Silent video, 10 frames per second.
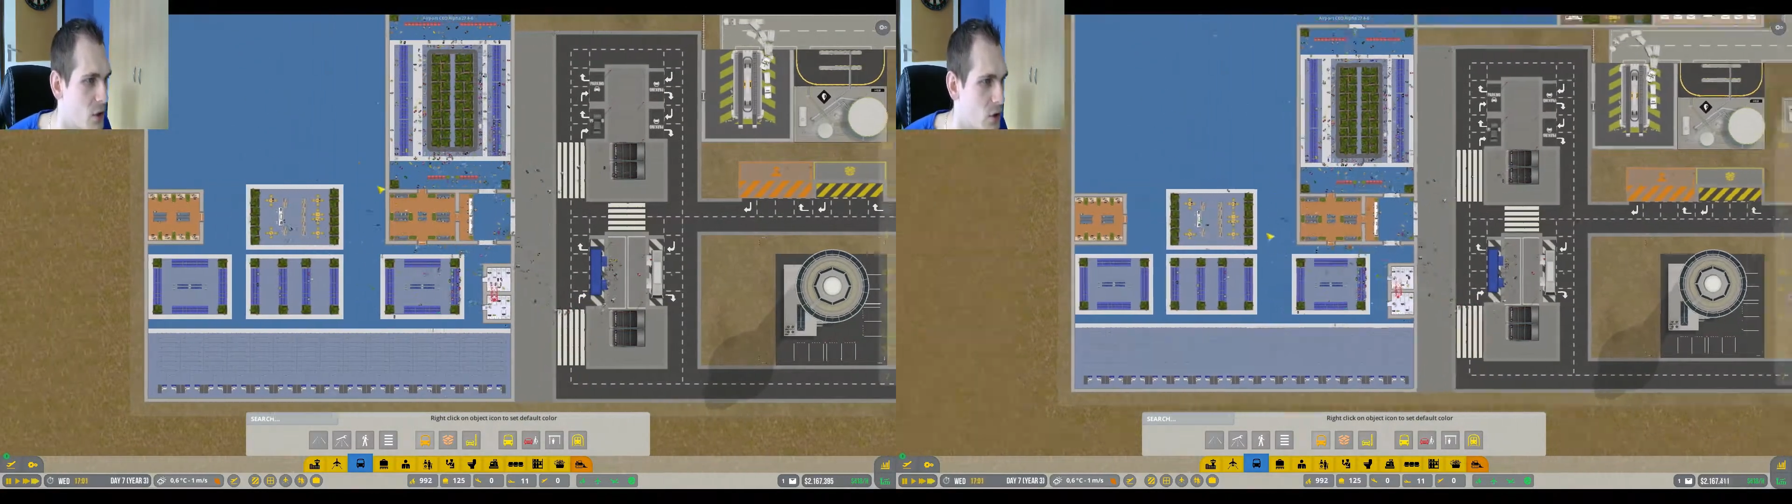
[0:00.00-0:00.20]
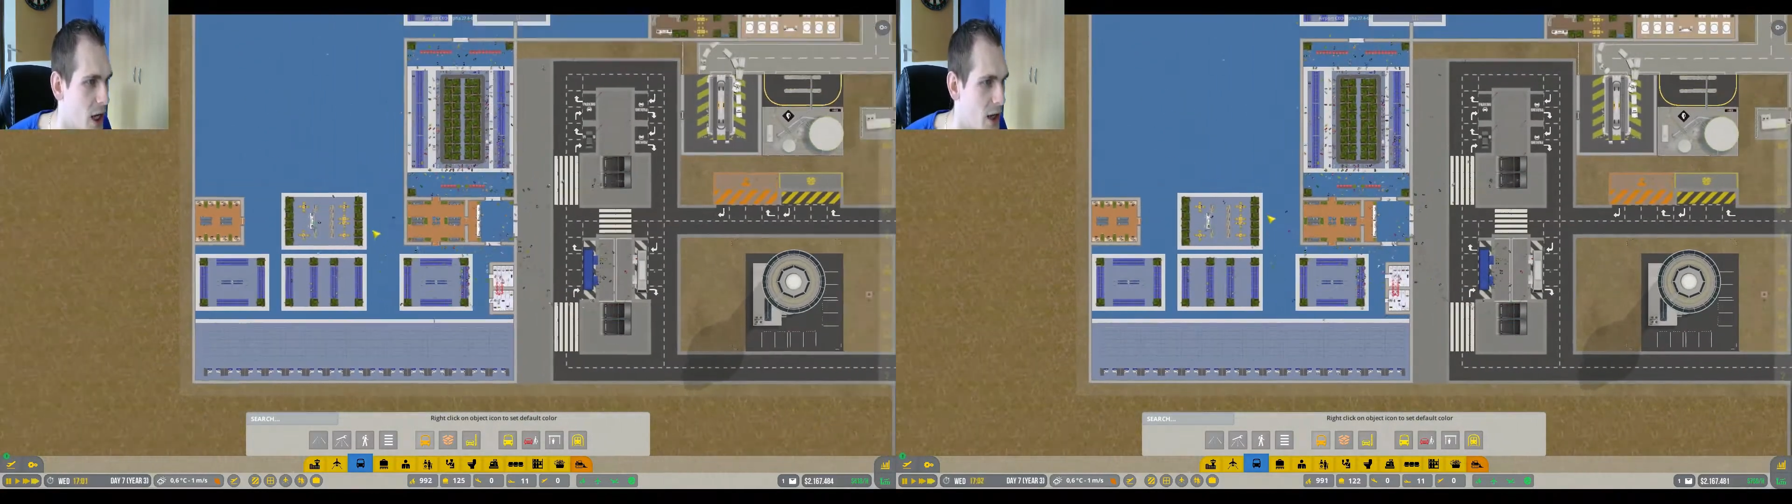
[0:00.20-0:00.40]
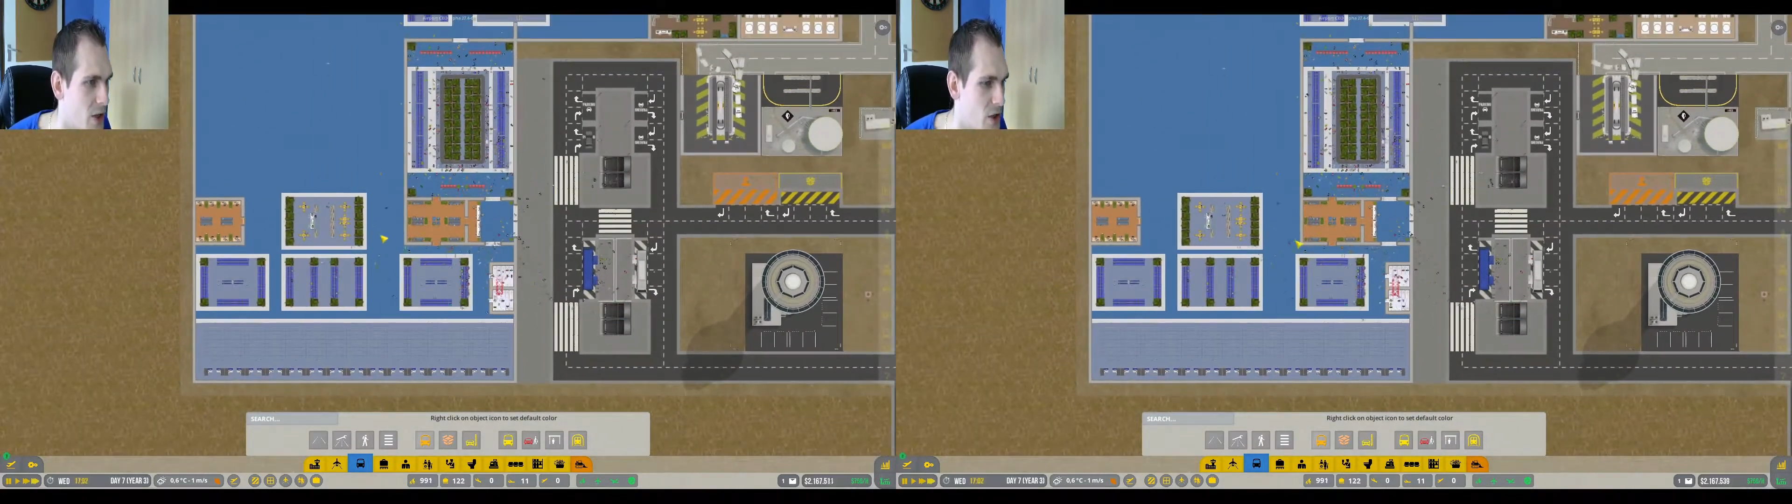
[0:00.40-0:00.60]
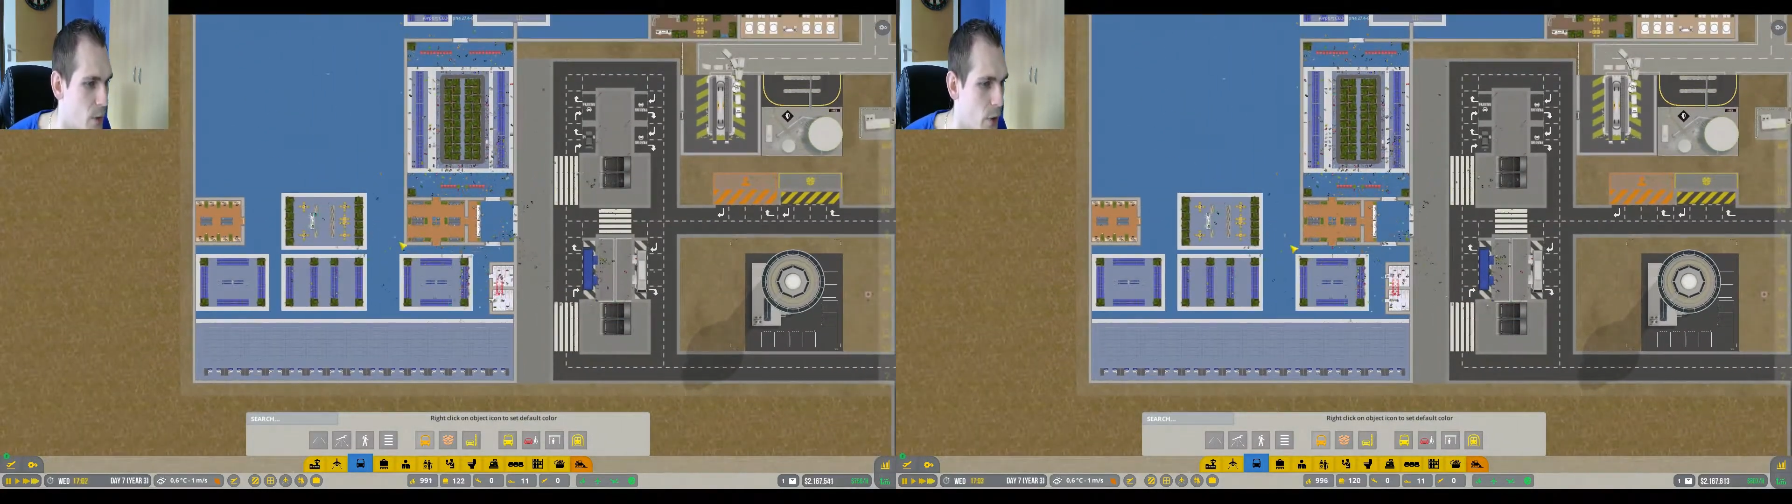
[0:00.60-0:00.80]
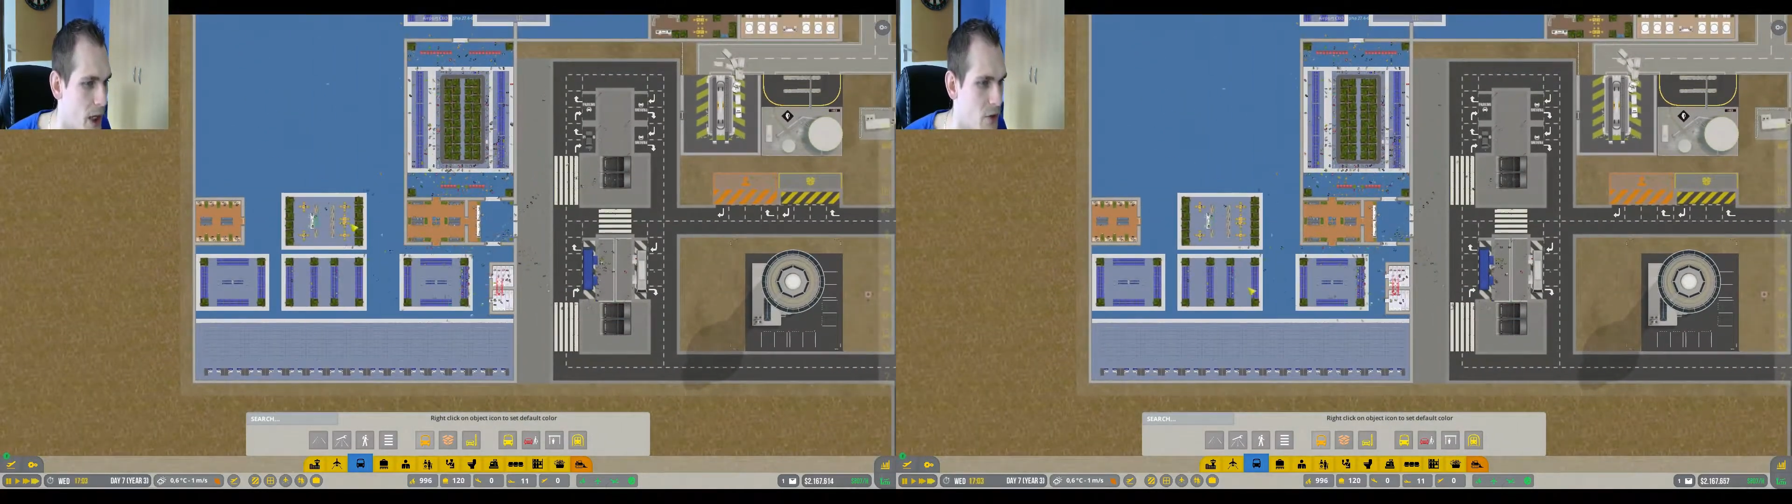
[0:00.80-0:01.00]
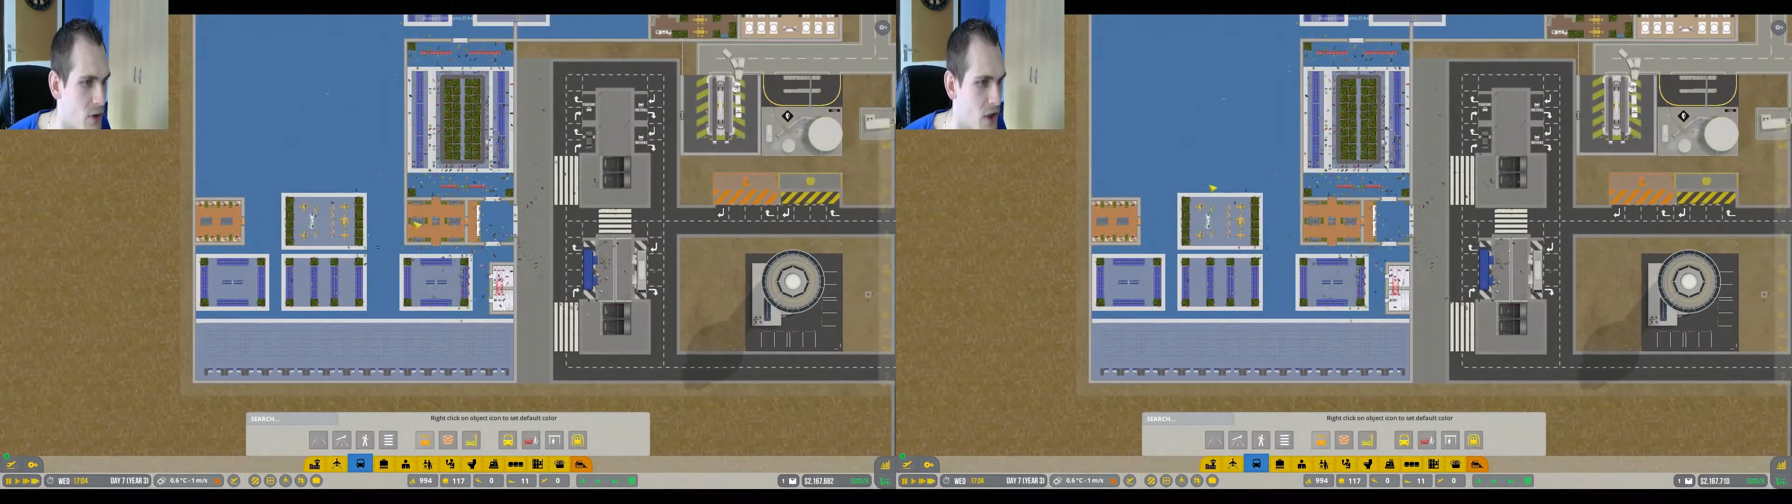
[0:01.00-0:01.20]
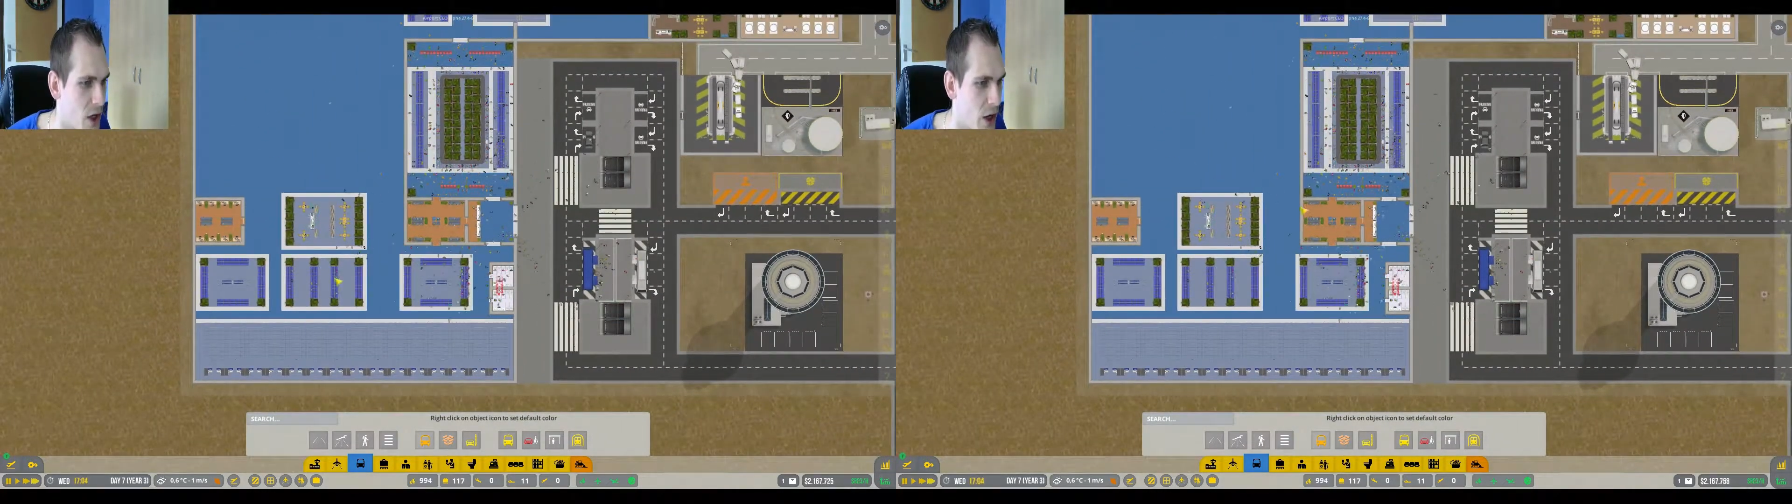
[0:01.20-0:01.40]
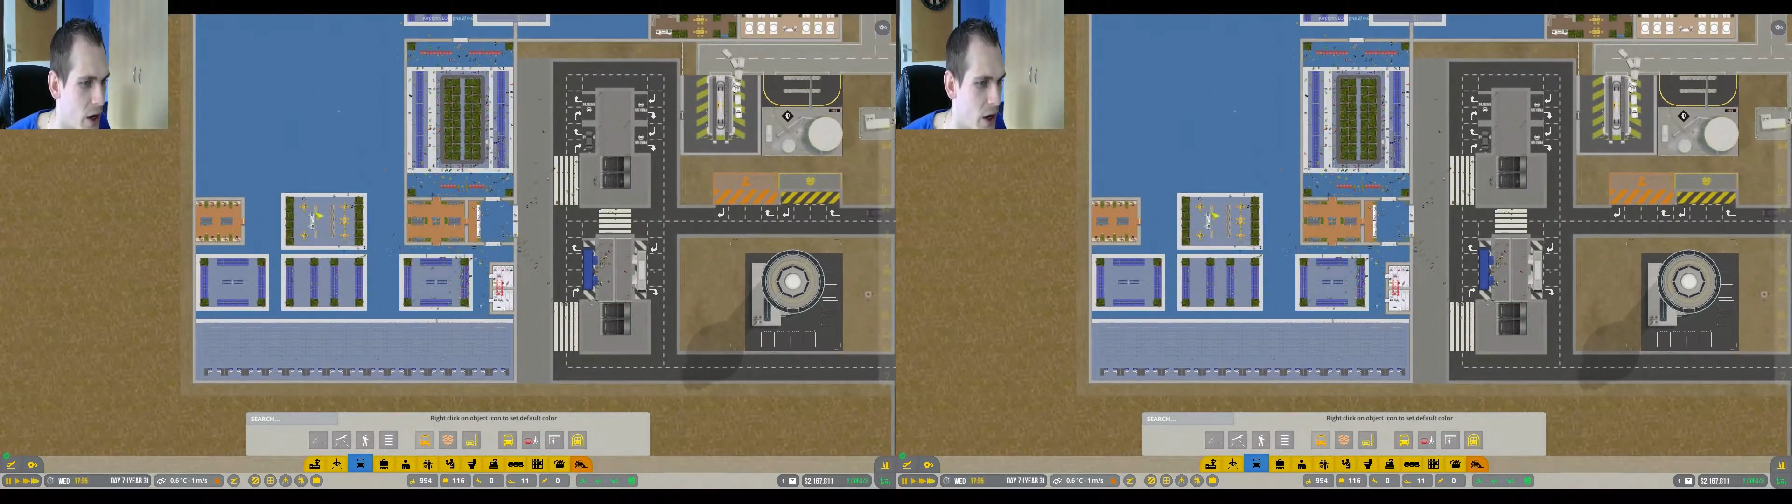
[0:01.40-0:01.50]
to get a subway entrance